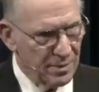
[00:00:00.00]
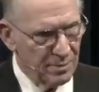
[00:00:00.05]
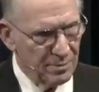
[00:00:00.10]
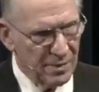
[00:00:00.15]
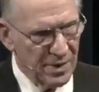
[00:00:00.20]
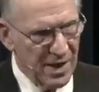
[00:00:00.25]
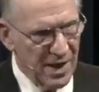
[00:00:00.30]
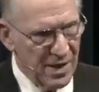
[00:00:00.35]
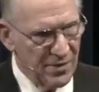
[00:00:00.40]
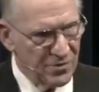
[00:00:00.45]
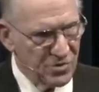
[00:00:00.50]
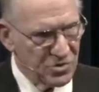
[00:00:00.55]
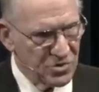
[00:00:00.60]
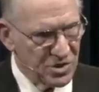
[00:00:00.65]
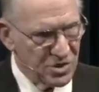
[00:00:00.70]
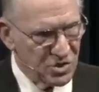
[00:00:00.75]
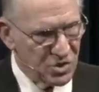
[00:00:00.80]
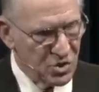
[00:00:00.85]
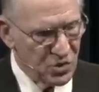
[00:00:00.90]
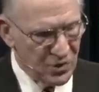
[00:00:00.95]
behavior
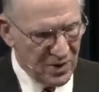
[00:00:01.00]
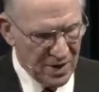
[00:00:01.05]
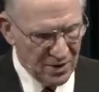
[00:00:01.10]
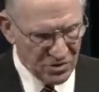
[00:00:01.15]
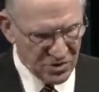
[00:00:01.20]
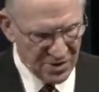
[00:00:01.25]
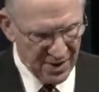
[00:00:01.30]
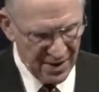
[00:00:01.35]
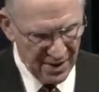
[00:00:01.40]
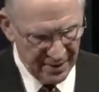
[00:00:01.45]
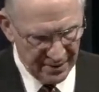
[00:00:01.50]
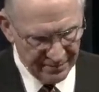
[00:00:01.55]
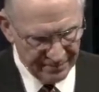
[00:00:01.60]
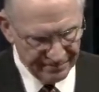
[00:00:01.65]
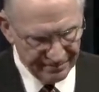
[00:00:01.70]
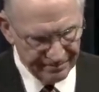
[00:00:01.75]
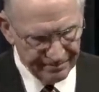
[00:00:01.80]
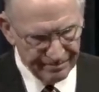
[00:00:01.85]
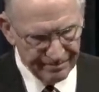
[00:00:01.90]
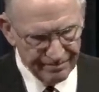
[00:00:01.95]
since 2008.
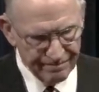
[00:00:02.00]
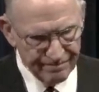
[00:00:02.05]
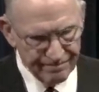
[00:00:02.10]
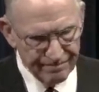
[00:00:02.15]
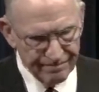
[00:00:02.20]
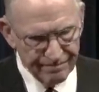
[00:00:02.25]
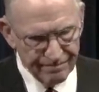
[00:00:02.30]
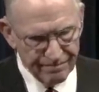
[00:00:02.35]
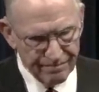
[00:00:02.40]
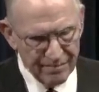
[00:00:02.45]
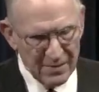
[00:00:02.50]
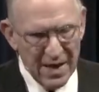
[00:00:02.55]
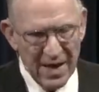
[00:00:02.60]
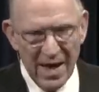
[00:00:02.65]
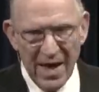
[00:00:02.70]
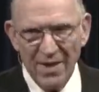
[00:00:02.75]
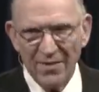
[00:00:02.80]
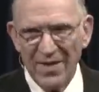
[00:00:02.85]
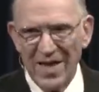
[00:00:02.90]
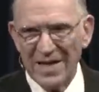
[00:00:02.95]

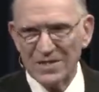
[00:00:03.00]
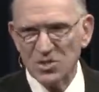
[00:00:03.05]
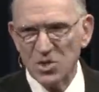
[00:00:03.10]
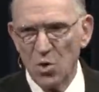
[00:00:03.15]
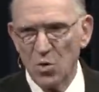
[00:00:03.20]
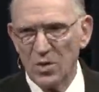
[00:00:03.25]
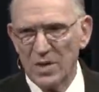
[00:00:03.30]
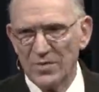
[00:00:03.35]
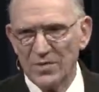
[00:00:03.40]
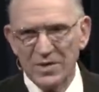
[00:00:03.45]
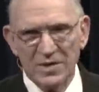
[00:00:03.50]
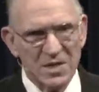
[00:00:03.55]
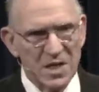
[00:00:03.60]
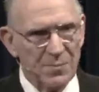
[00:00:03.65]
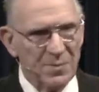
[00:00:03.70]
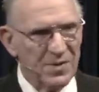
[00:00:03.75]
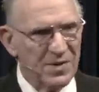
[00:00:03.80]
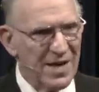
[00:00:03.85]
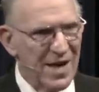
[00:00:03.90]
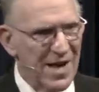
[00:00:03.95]
And that's only the tip of the